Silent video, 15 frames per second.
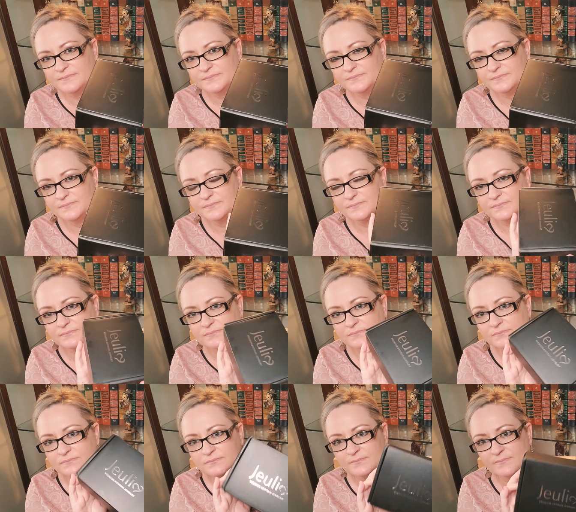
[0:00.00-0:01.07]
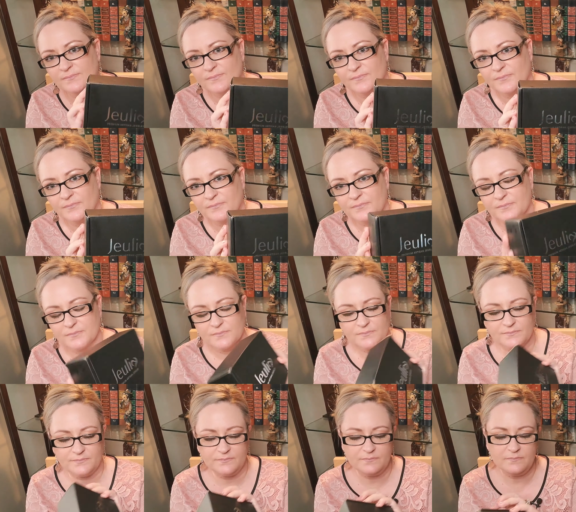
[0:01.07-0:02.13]

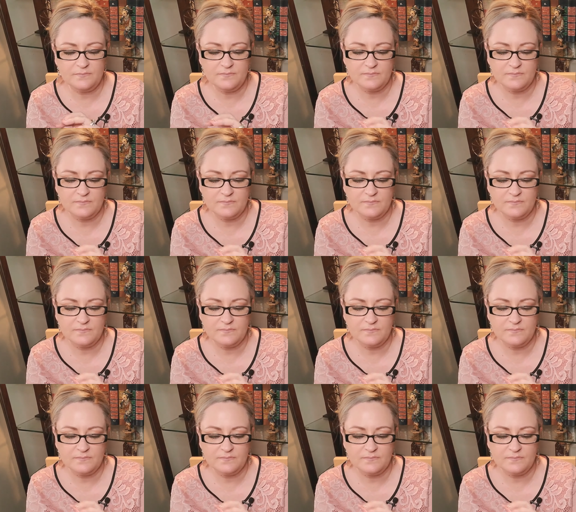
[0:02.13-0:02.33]
No one is speaking in this clip.